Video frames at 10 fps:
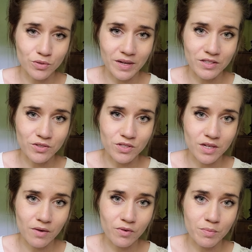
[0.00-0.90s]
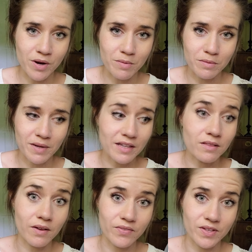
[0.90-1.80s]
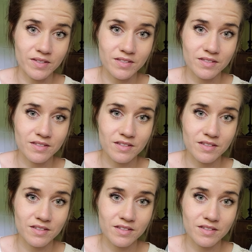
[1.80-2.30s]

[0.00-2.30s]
answers to every problem. I love this.